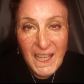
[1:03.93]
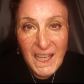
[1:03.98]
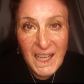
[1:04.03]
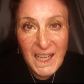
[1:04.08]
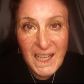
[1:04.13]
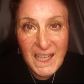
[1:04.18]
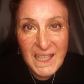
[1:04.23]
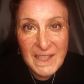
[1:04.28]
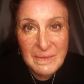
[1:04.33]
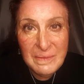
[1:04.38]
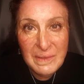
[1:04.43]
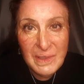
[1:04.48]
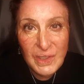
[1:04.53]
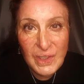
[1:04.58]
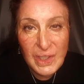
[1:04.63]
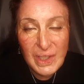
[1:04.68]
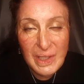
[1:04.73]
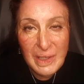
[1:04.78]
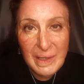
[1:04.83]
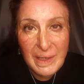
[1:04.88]
And
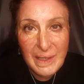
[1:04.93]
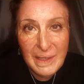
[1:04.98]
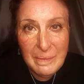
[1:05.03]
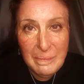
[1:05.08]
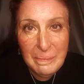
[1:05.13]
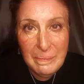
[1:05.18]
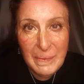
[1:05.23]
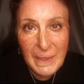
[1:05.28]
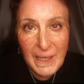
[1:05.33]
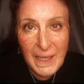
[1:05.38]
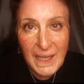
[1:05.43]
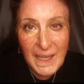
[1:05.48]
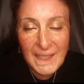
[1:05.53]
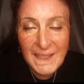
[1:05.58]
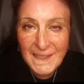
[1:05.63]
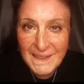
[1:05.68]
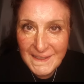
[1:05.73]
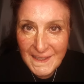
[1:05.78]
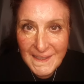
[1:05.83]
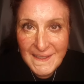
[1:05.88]

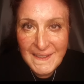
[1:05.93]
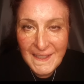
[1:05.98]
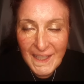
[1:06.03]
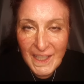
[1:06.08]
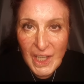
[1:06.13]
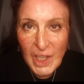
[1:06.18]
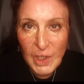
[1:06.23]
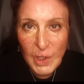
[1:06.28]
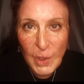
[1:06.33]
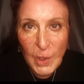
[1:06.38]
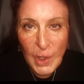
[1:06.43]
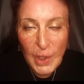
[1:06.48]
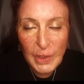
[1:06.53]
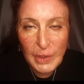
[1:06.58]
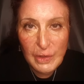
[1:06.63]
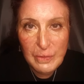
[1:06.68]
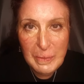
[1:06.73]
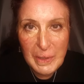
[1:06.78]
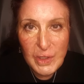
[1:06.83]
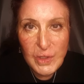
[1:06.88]
it did take a lot out
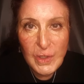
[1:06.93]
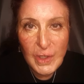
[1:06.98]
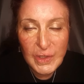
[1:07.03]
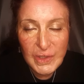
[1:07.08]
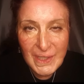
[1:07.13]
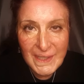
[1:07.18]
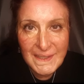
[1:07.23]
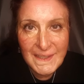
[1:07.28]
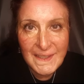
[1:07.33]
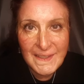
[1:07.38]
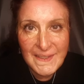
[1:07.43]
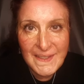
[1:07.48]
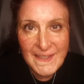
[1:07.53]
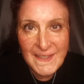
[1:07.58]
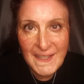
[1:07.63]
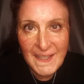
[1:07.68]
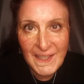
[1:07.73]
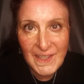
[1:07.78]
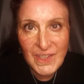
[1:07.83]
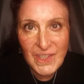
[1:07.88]
of me, so I'd done it in
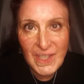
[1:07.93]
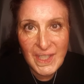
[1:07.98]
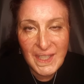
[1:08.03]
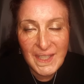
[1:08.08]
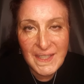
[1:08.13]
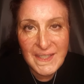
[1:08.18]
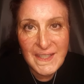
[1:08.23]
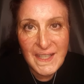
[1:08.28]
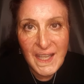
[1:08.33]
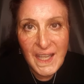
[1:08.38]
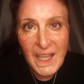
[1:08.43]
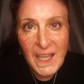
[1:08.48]
stages.